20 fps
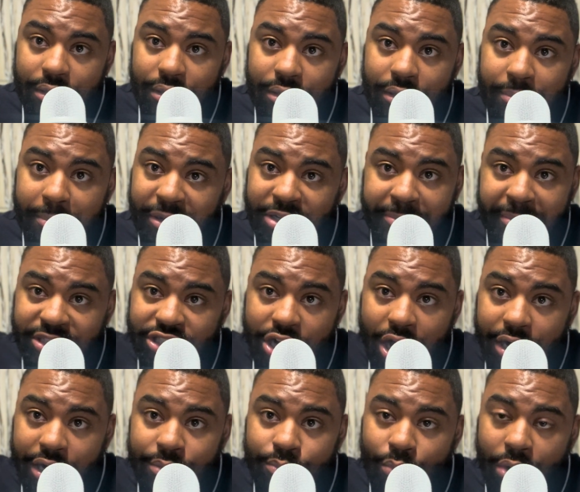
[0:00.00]
But
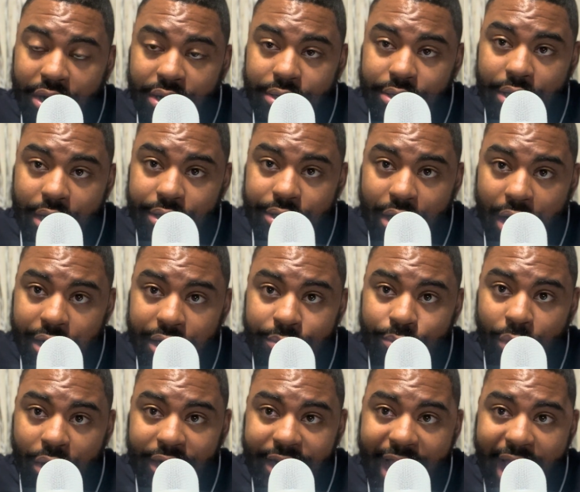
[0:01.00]
y'all didn't work. Y'all didn't
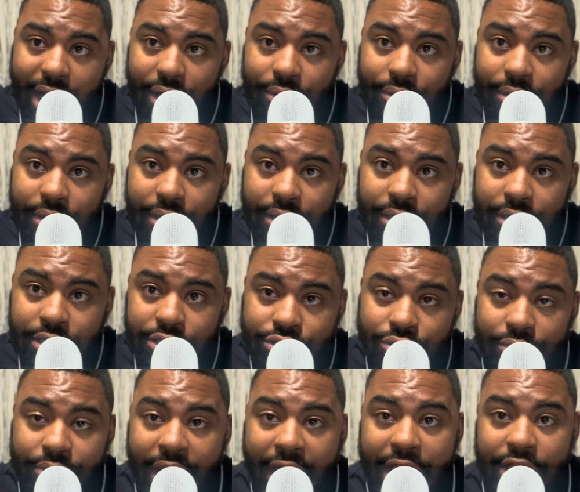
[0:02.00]
work out.
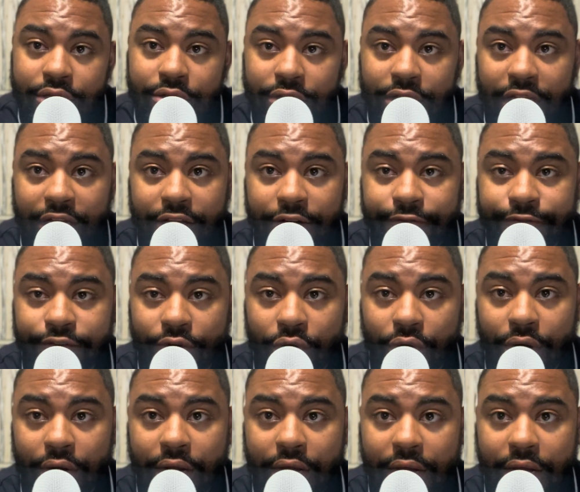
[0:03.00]
So now you looking
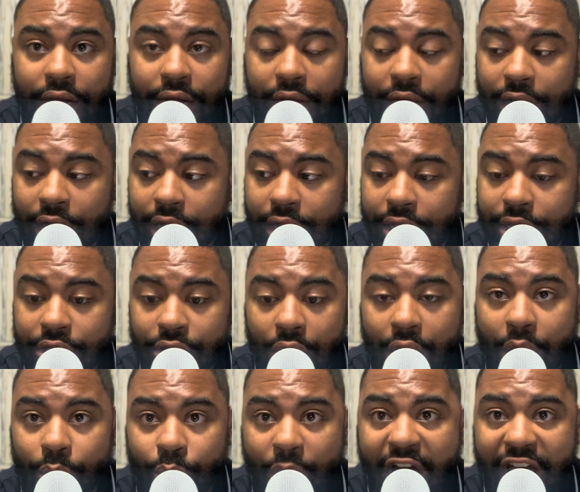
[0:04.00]
for
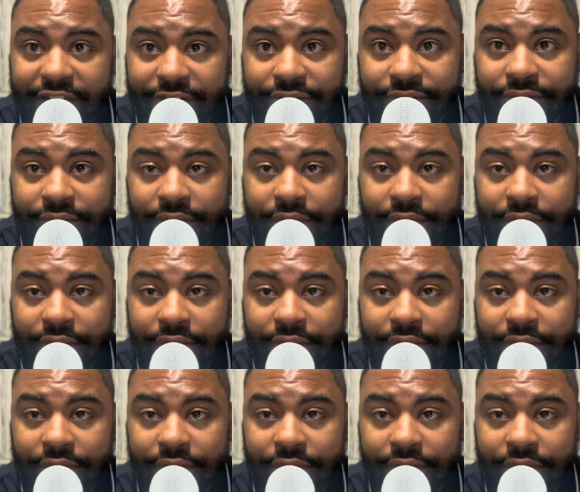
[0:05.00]
a wife.